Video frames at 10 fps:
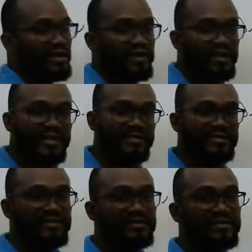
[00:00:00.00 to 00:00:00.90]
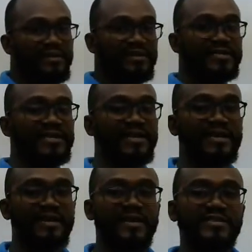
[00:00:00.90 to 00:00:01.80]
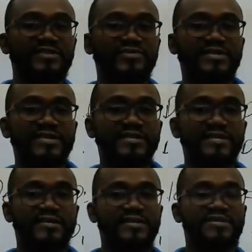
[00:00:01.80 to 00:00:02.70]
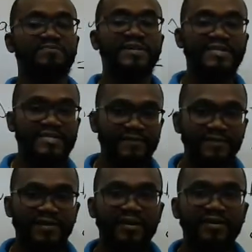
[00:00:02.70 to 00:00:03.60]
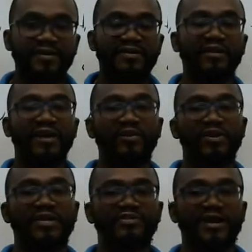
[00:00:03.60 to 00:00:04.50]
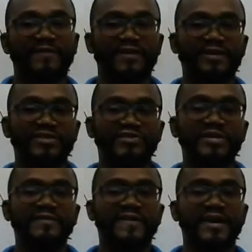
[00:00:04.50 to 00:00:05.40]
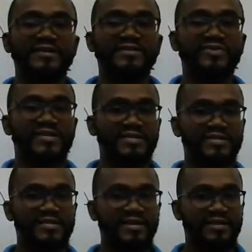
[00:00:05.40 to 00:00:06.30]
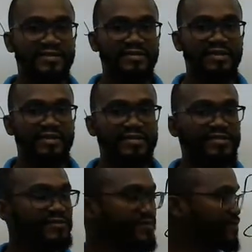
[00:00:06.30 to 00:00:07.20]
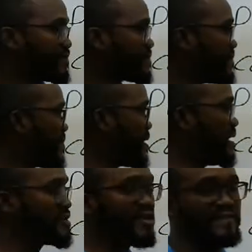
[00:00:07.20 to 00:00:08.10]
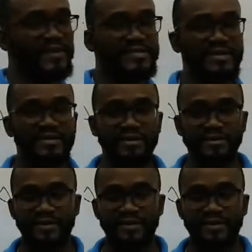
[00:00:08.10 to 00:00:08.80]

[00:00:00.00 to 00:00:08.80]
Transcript: That is, the delay associated specifically with the traffic control device, which is, in this case, a traffic signal.